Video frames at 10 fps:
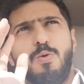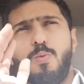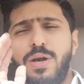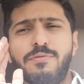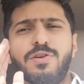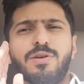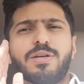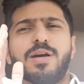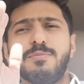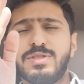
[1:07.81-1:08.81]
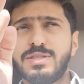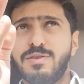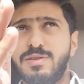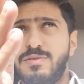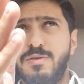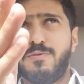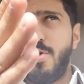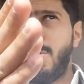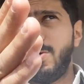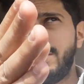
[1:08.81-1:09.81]
Whatever comes
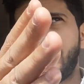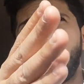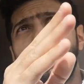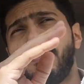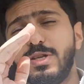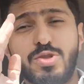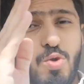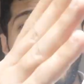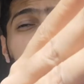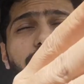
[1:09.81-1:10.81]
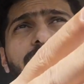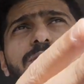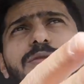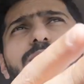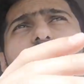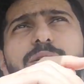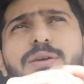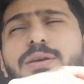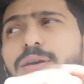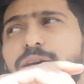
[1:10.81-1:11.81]
forward, zooming on,
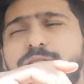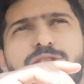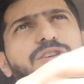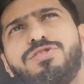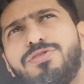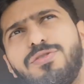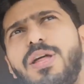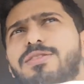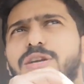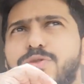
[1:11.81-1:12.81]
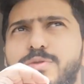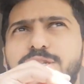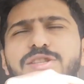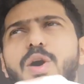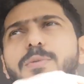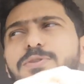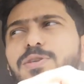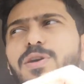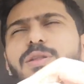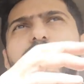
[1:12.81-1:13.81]
is digital until you reach the
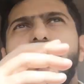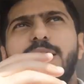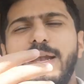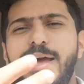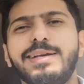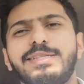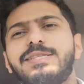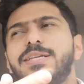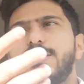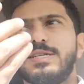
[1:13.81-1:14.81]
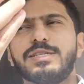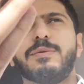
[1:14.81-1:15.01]
optical lens that it is